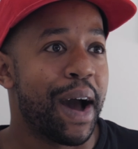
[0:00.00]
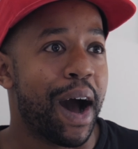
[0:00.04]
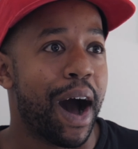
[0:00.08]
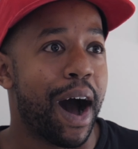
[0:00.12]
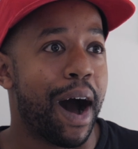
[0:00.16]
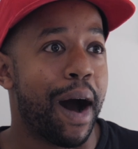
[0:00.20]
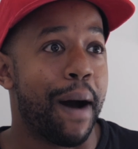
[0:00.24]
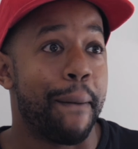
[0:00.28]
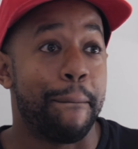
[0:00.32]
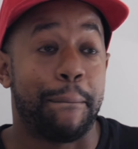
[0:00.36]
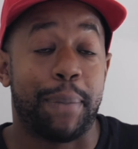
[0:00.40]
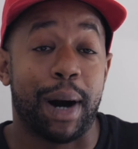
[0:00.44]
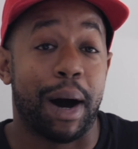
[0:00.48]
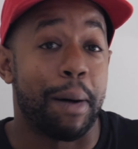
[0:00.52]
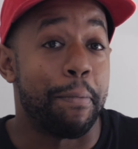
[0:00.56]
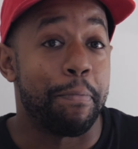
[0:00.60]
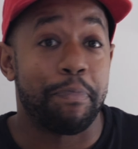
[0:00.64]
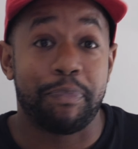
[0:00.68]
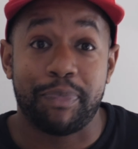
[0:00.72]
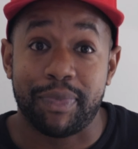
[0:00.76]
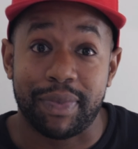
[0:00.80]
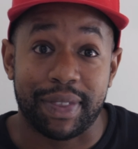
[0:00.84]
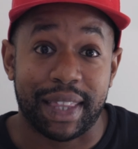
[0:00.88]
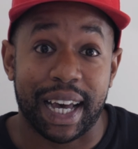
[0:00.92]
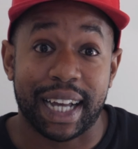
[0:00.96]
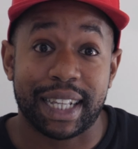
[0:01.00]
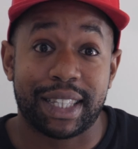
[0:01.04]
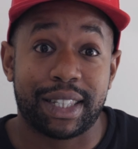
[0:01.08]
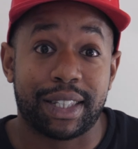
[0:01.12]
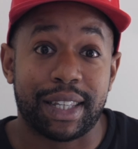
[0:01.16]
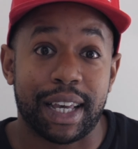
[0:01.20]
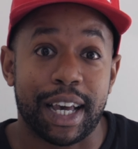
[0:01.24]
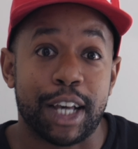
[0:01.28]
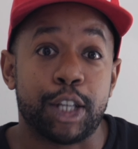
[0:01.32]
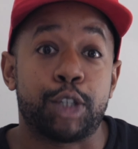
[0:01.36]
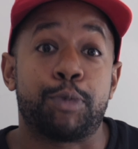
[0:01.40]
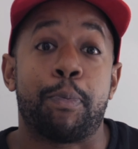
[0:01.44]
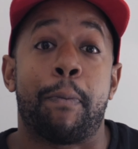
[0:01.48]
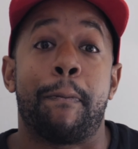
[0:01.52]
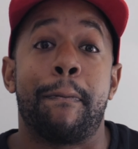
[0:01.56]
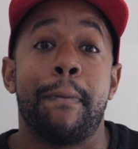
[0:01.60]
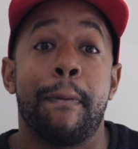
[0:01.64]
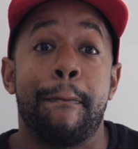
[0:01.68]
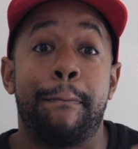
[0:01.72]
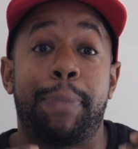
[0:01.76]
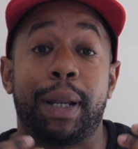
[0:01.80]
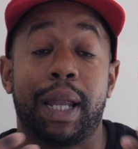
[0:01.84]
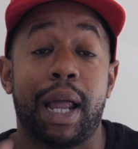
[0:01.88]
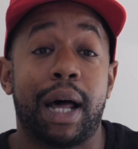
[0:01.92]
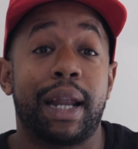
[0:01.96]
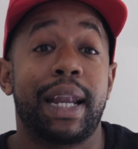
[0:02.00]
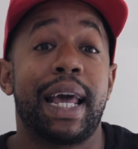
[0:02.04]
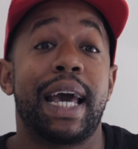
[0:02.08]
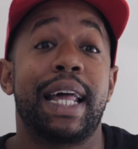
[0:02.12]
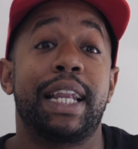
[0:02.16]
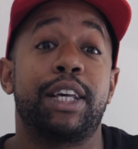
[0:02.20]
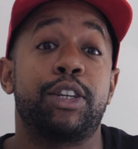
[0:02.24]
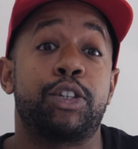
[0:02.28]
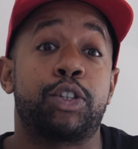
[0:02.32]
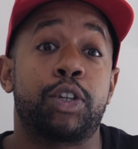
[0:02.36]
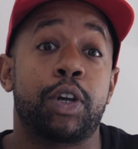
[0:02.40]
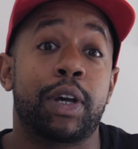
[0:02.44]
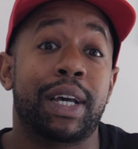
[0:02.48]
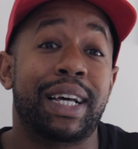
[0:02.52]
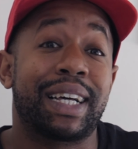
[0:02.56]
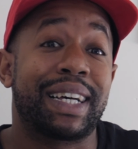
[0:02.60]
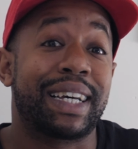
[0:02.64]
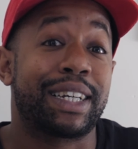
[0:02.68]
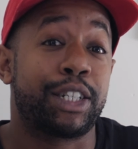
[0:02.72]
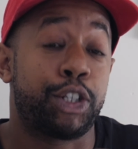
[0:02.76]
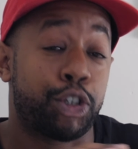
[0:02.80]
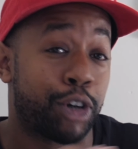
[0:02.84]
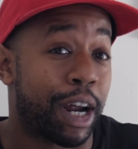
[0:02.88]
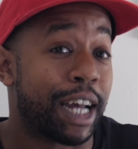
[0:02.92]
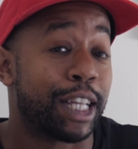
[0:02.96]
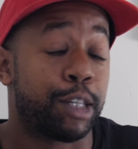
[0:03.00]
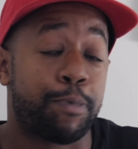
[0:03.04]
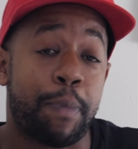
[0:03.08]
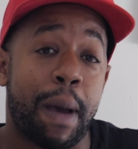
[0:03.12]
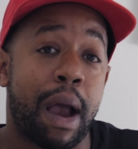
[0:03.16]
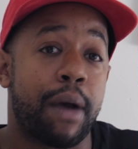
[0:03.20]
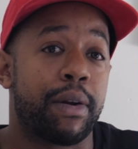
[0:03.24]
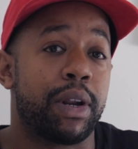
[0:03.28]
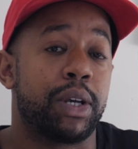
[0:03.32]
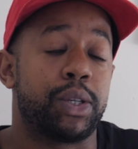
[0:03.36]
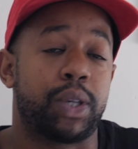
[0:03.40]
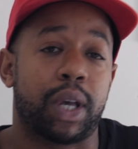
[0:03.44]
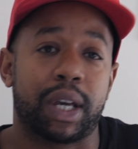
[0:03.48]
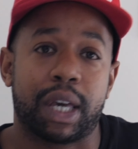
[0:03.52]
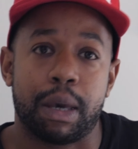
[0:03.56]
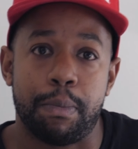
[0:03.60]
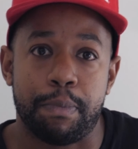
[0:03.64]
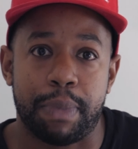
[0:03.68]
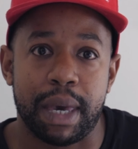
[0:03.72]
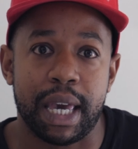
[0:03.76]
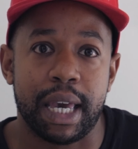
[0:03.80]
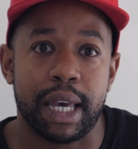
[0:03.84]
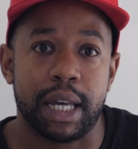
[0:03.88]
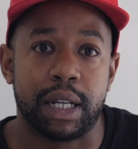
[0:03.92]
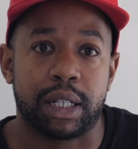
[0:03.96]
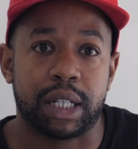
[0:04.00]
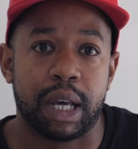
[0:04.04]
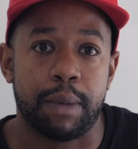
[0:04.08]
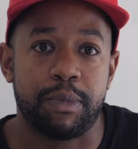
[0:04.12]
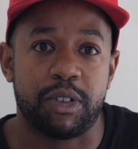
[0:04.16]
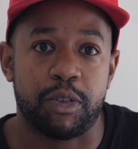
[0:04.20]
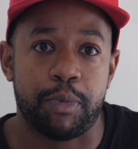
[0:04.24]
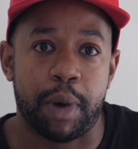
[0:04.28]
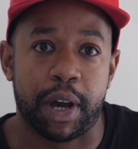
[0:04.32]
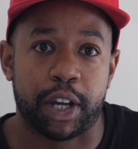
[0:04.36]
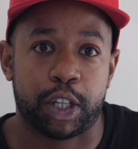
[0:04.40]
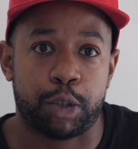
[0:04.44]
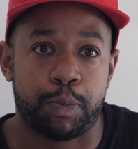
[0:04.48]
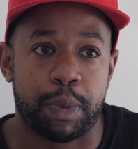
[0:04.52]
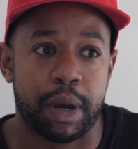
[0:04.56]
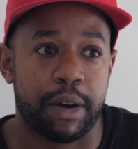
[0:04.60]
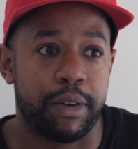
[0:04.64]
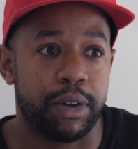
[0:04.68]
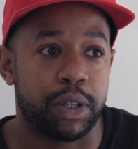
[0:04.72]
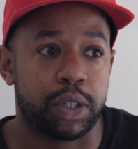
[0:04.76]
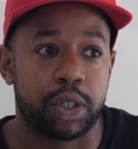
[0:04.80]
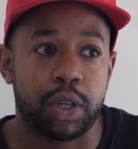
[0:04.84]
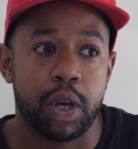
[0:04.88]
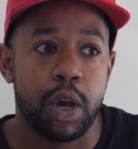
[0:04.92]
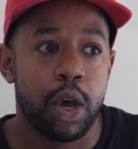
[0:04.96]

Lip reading: But that's as blunt and as transparent as I can be in terms of my experience